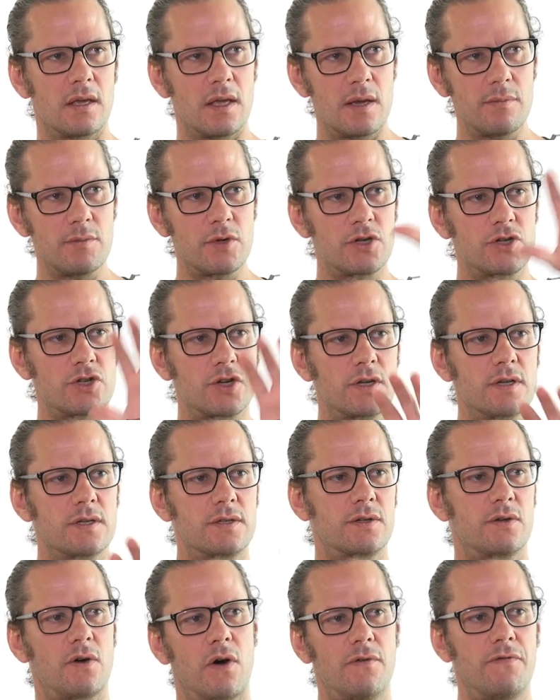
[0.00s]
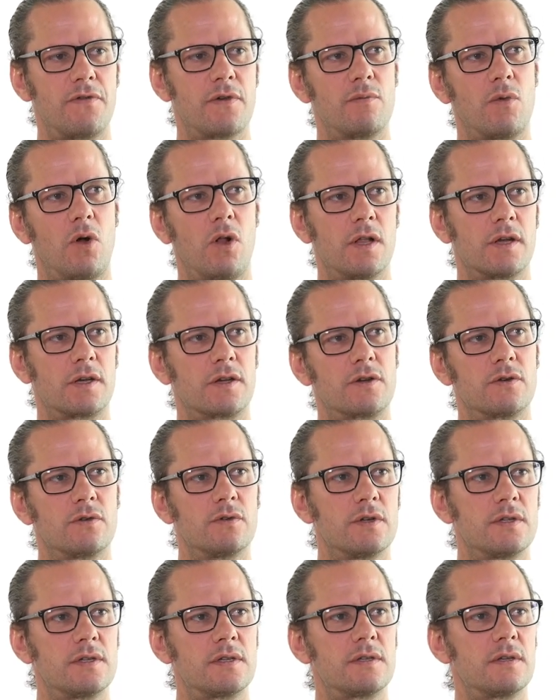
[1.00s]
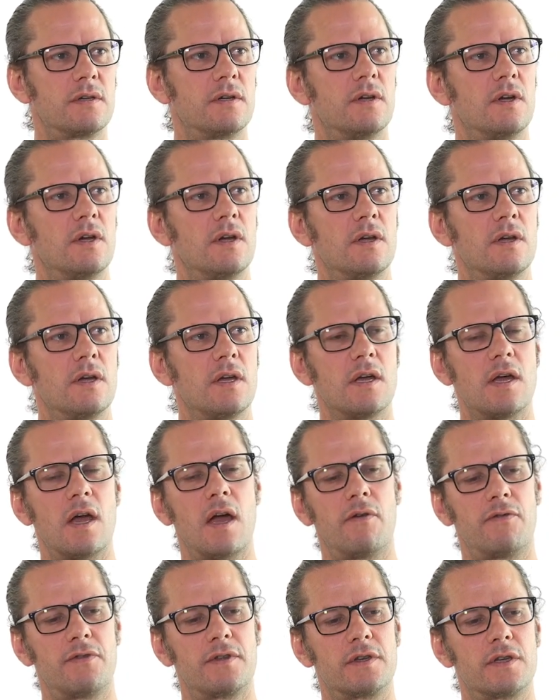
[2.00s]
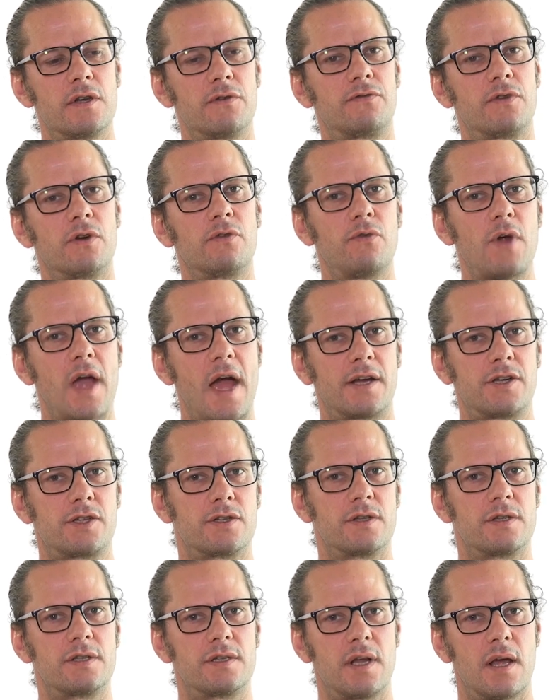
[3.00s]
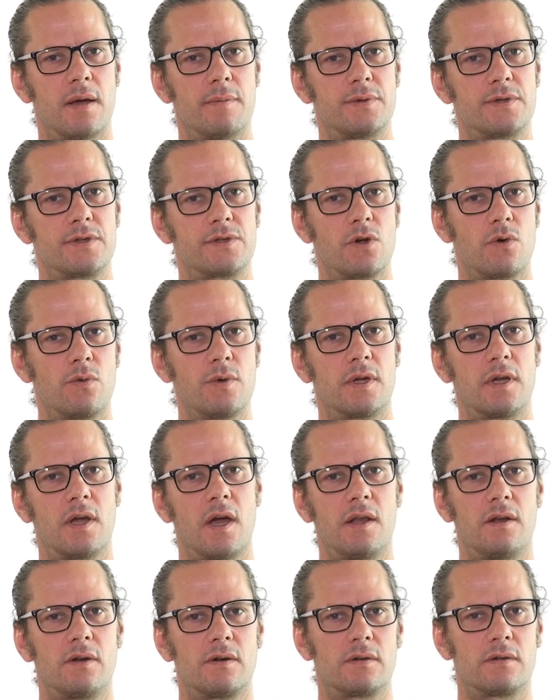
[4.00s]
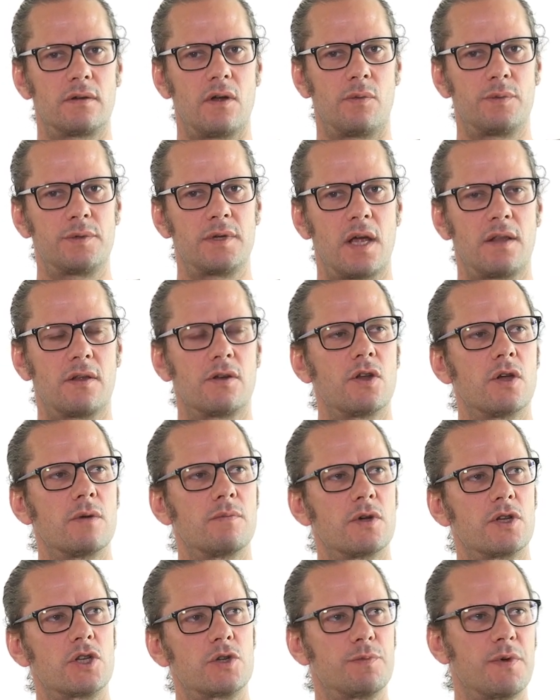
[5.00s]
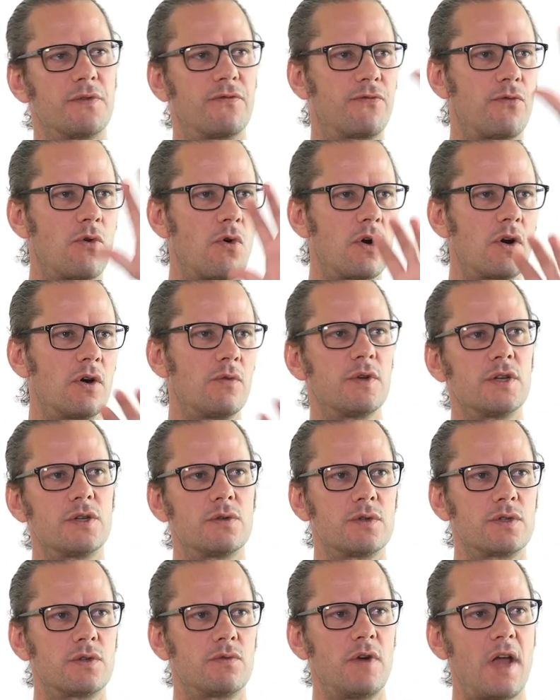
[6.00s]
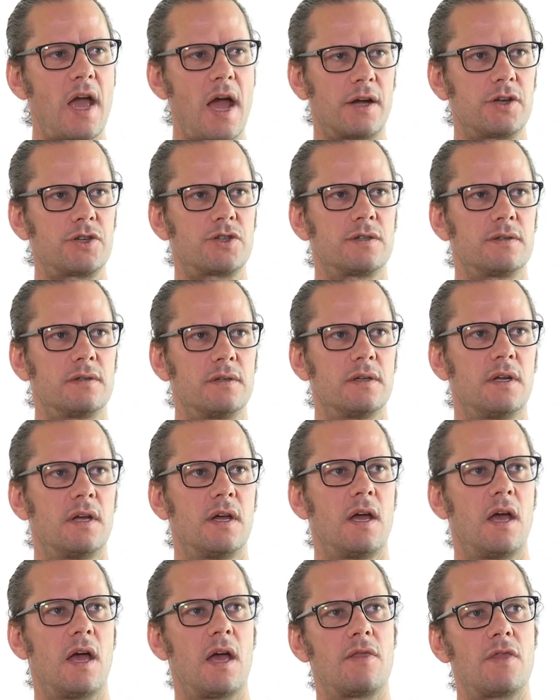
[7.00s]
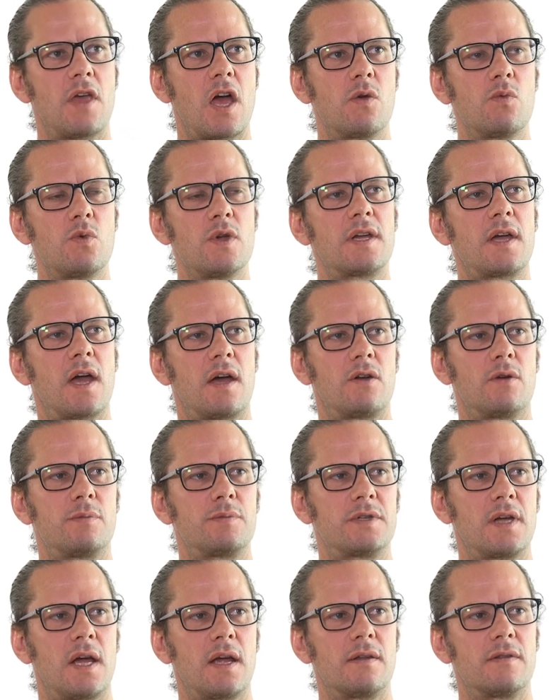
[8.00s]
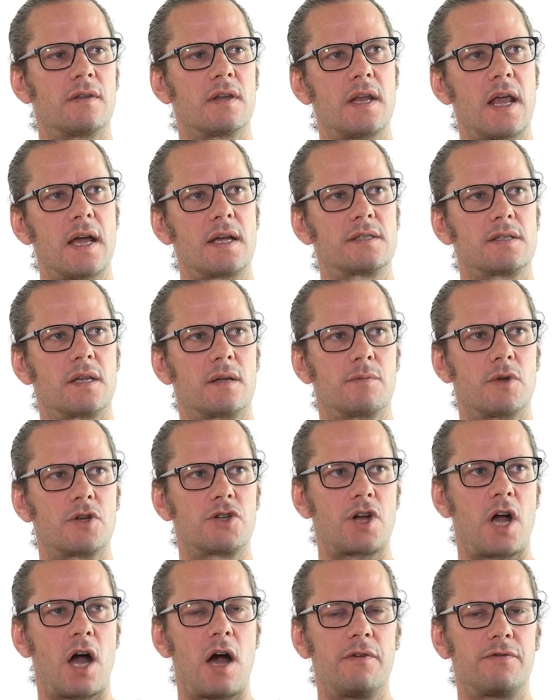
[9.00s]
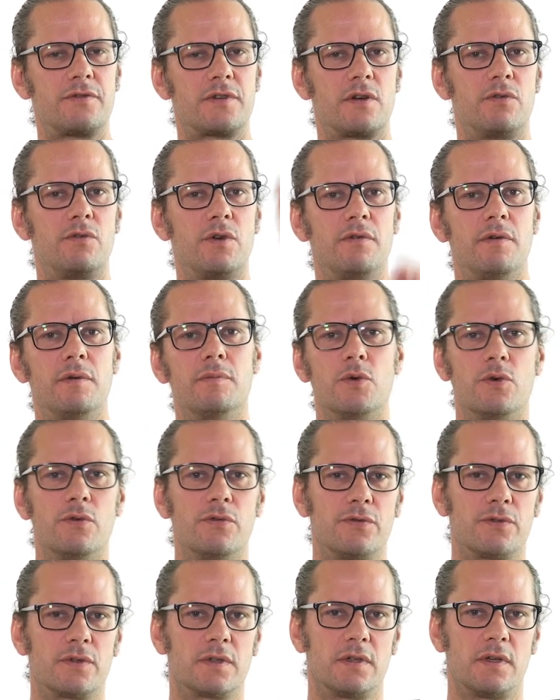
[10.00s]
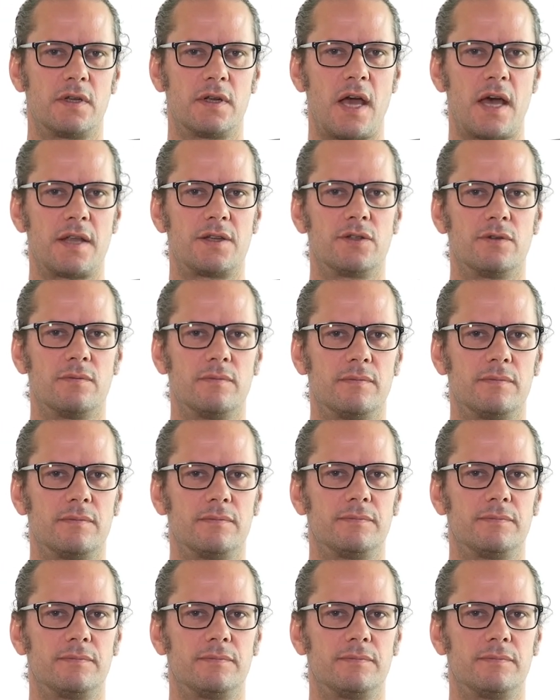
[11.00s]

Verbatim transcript: images of the molecules of the different reaction steps. So we can obtain an image before we do the reaction, and then we can obtain the next image after we removed an atom.